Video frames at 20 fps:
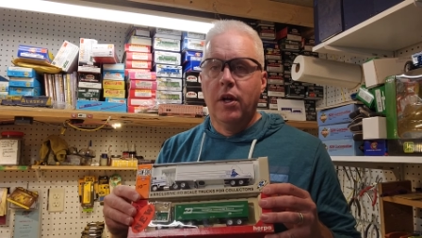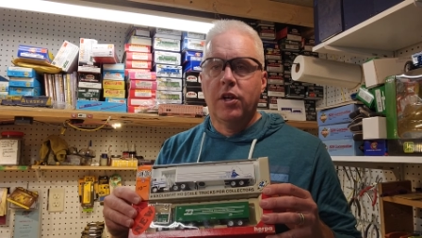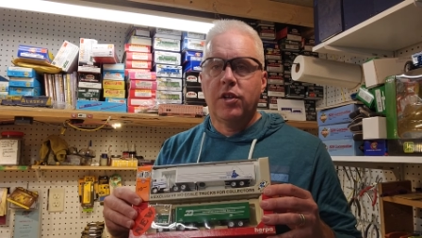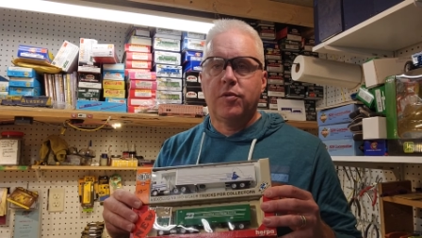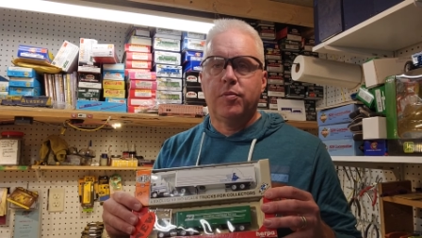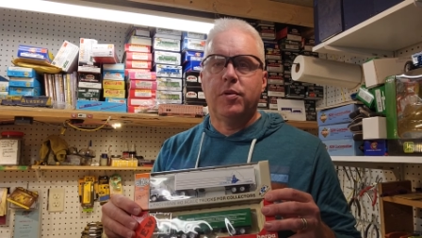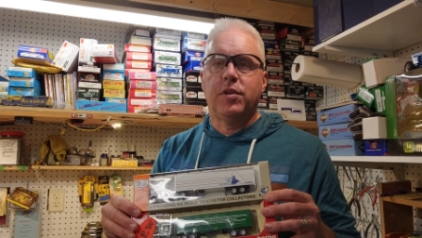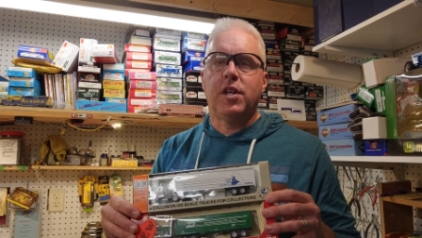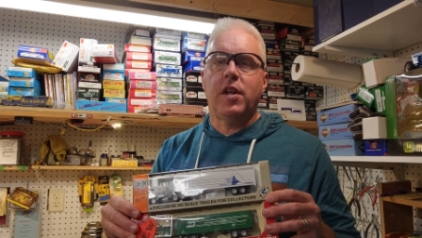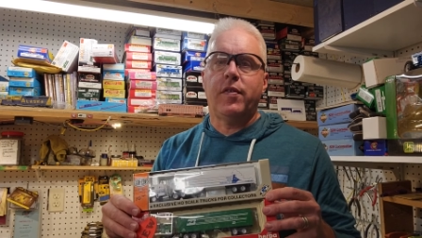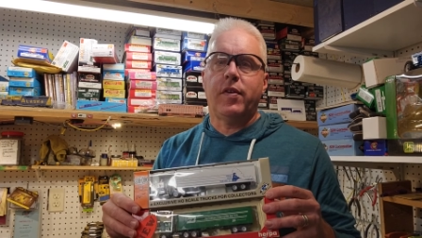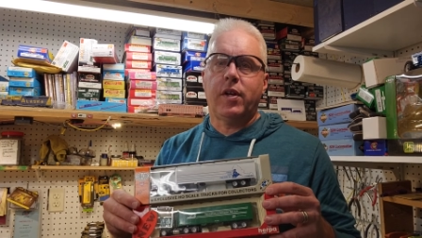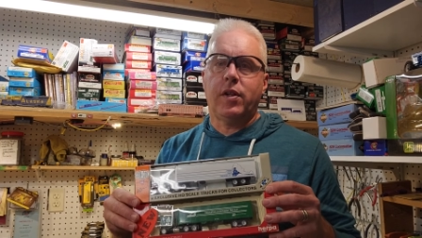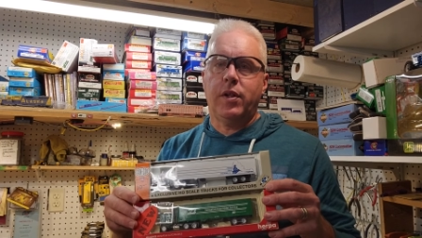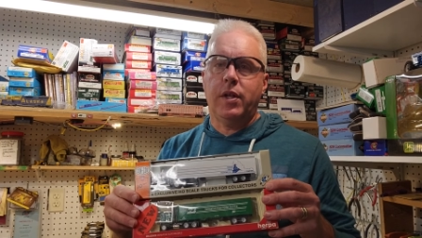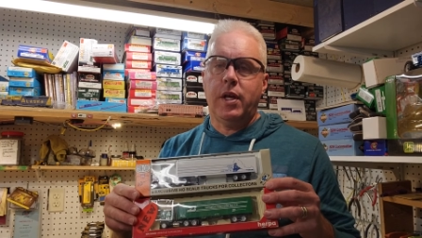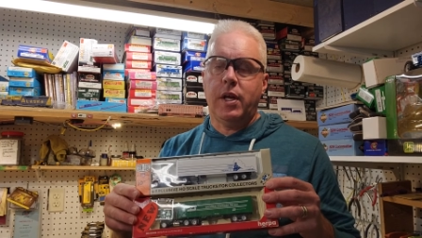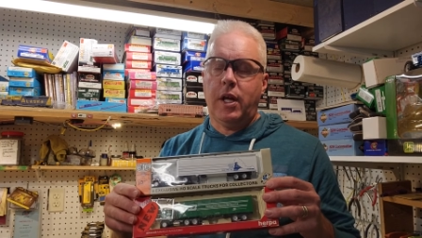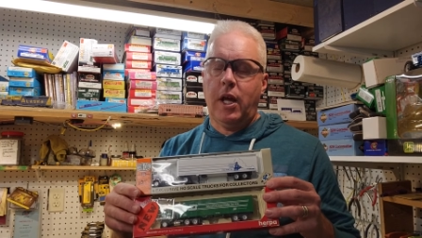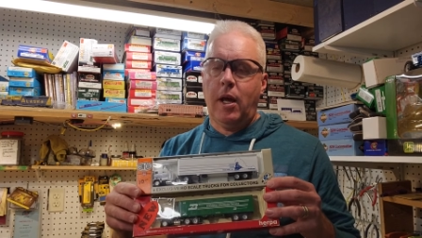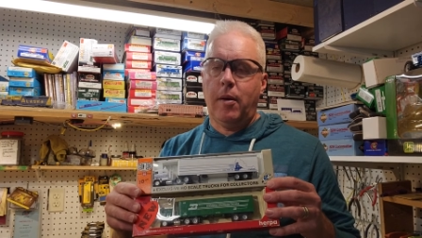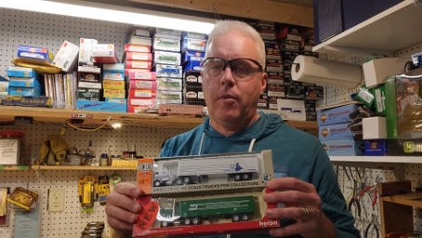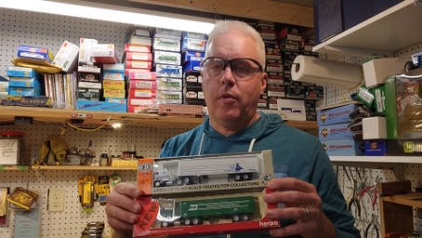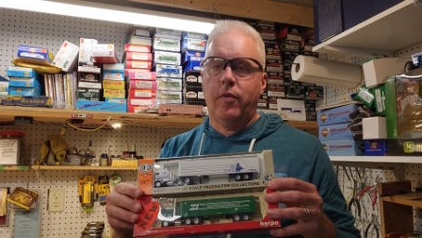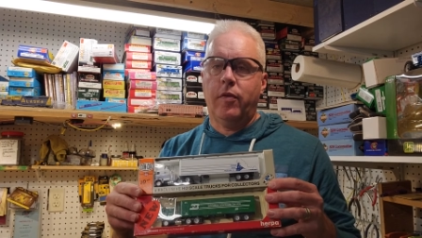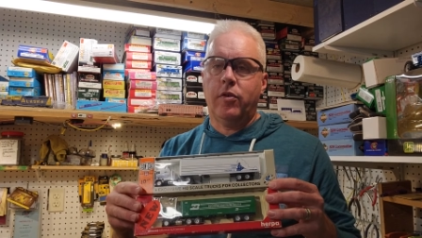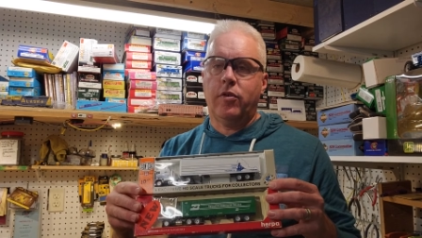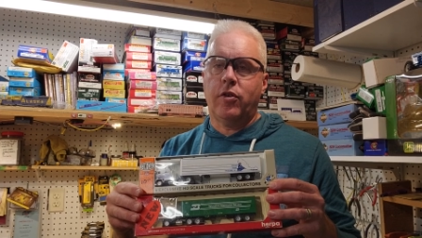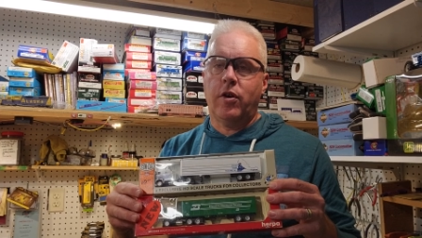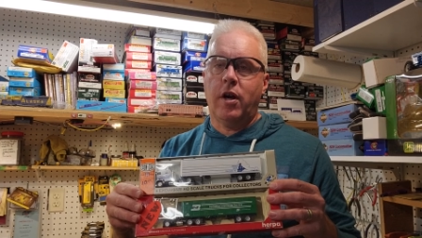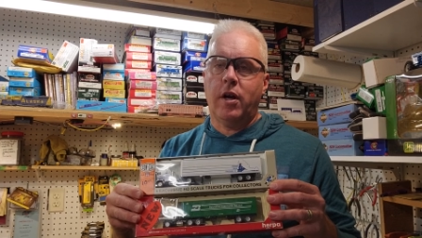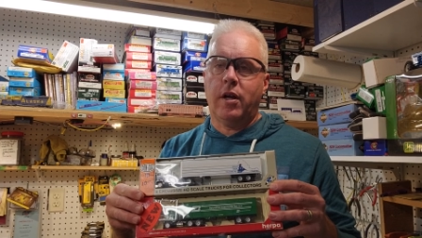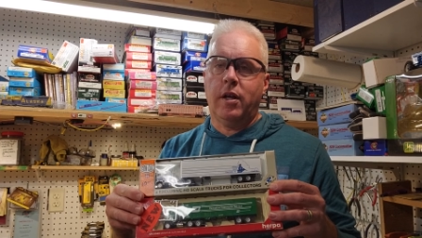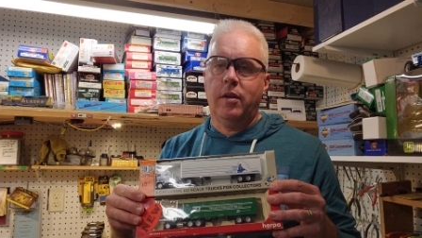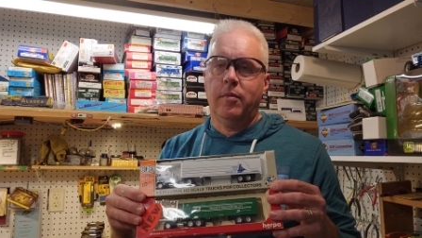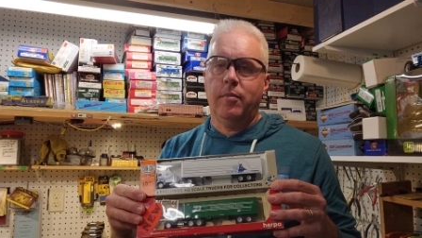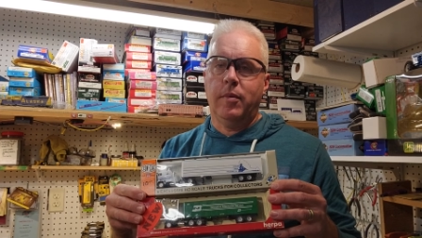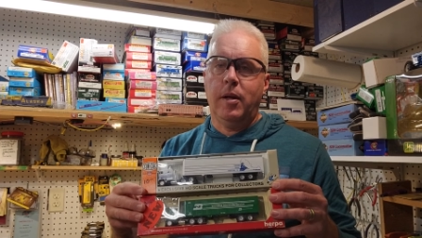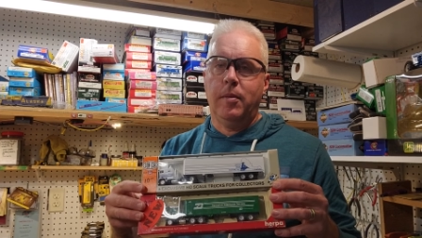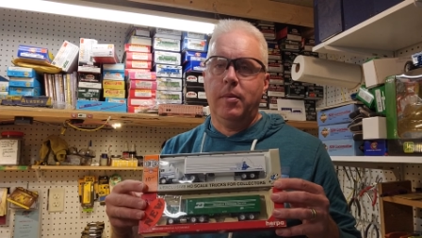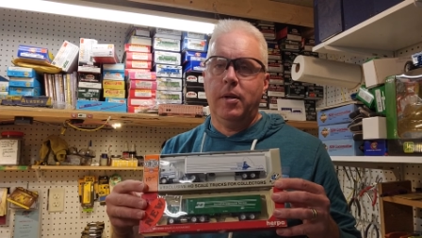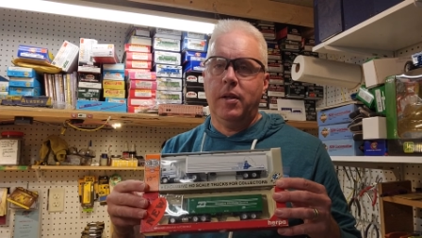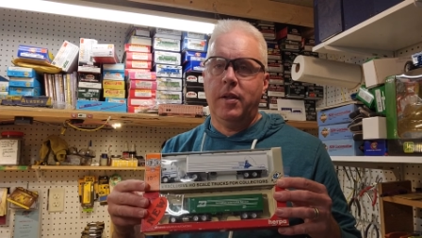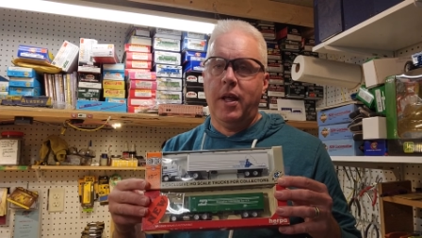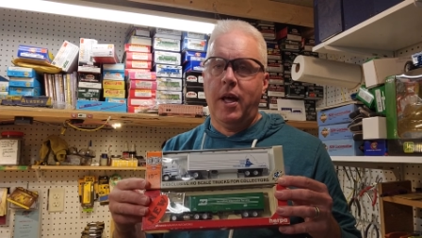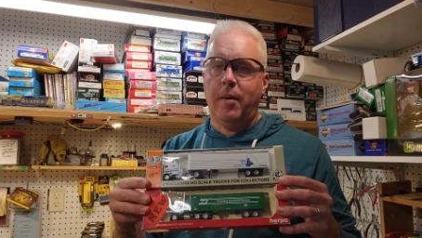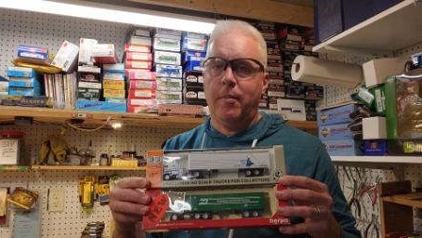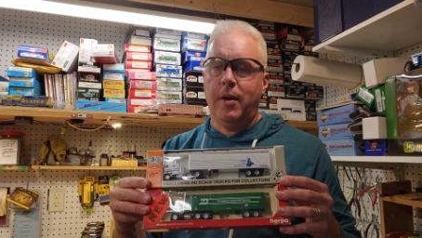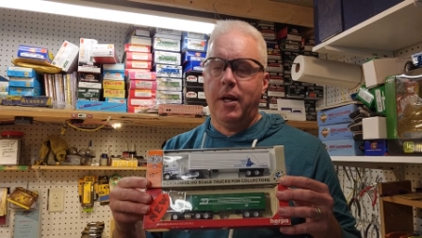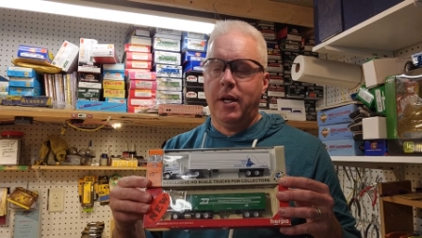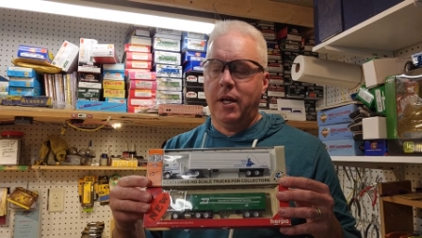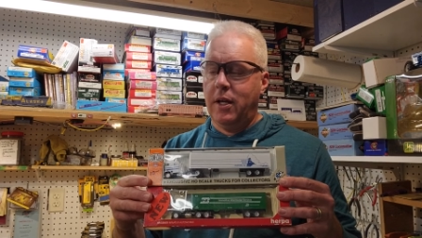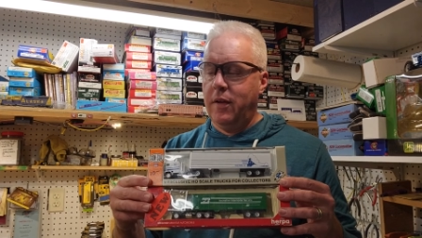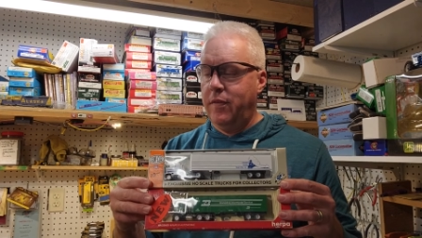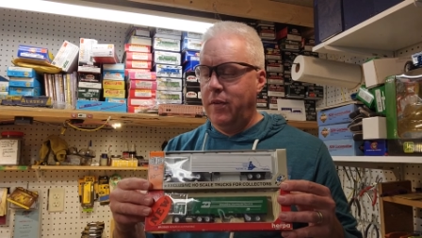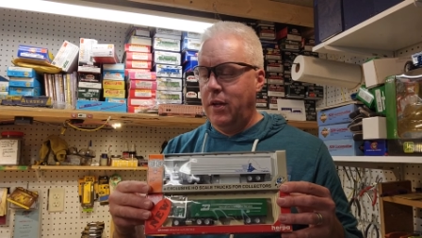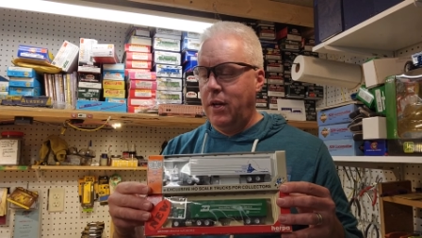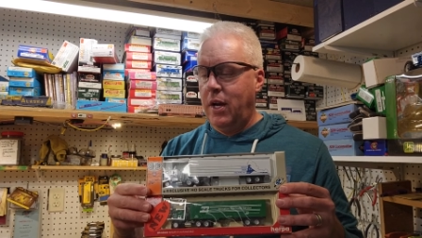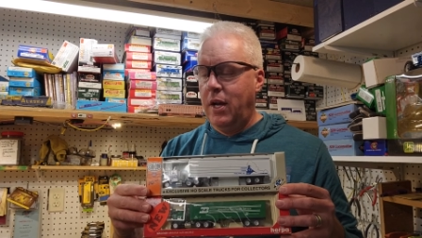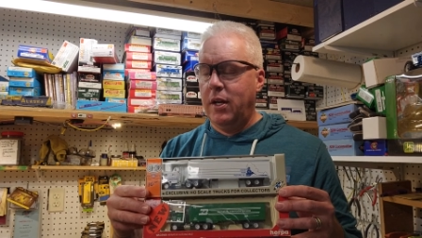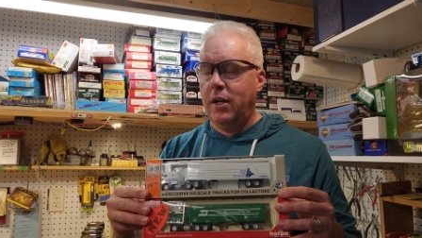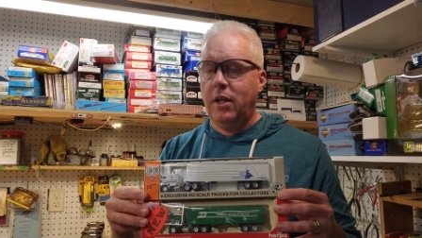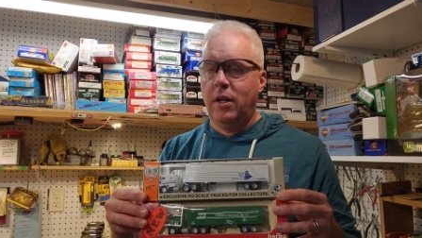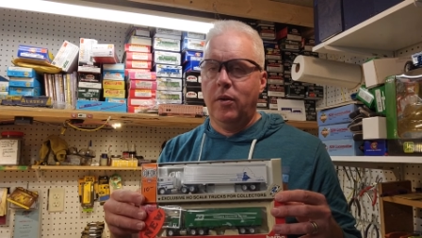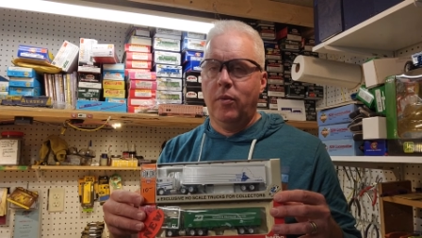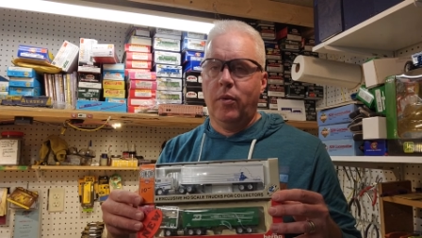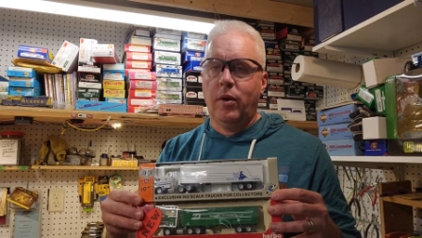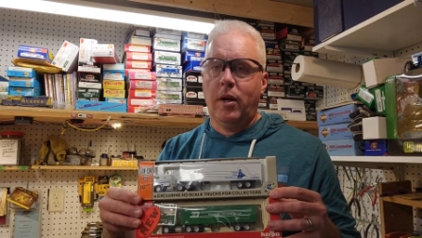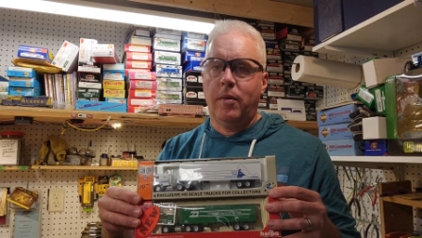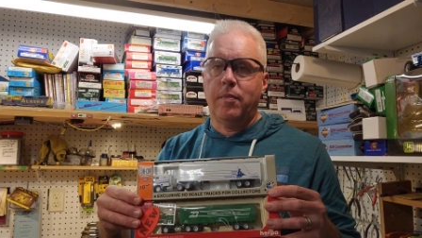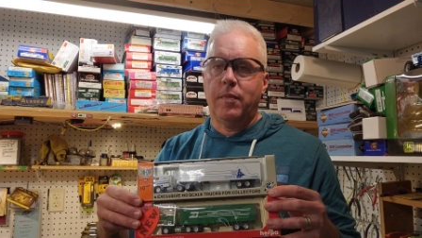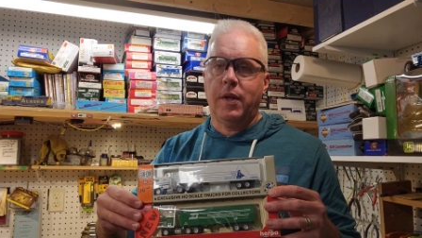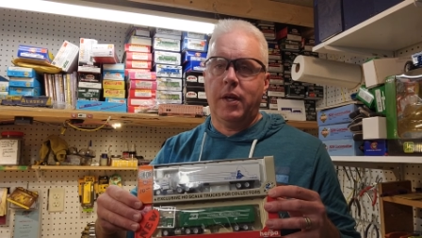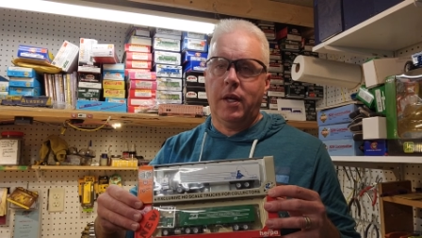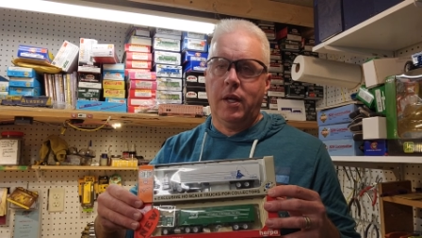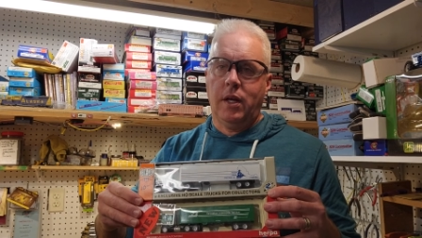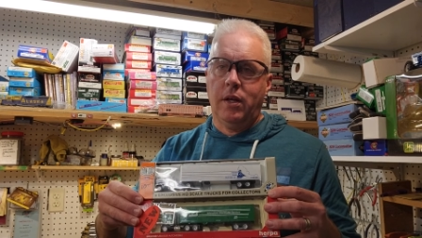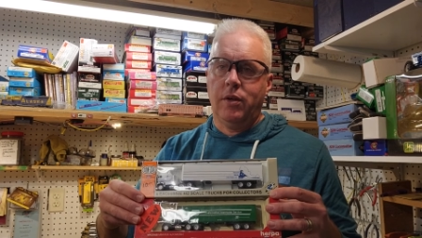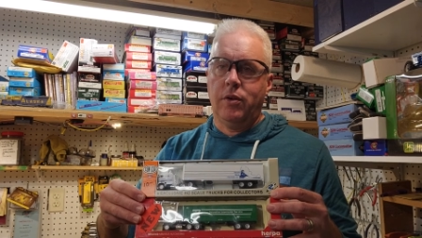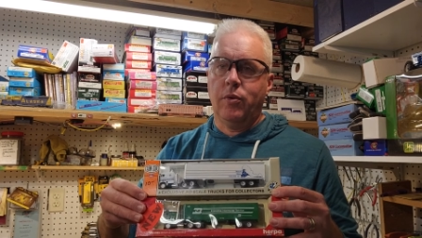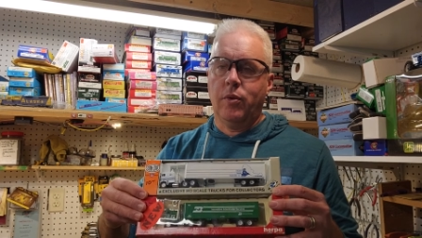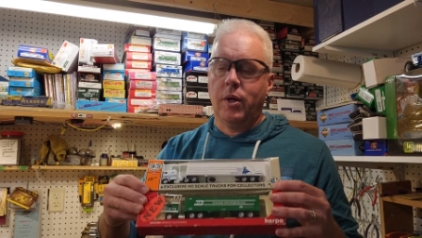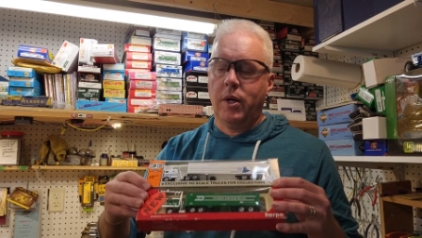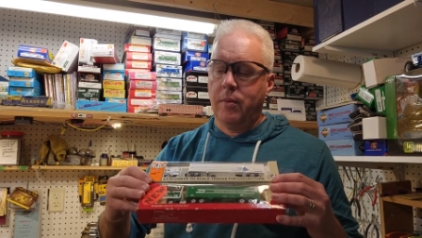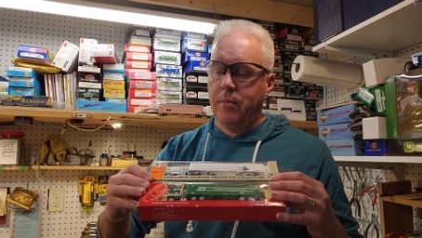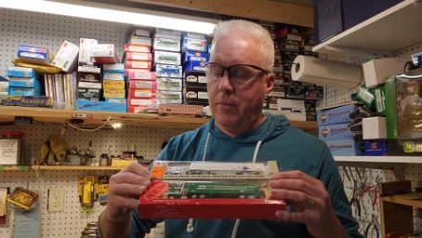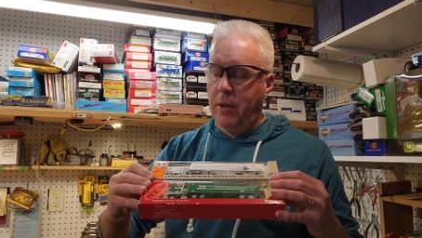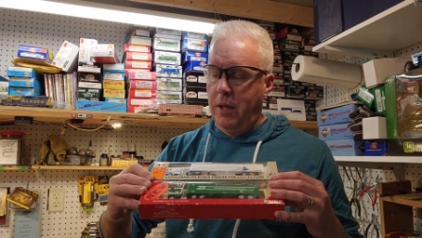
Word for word: specifically a cab over truck, and maybe that might give you an idea what I'm thinking of doing.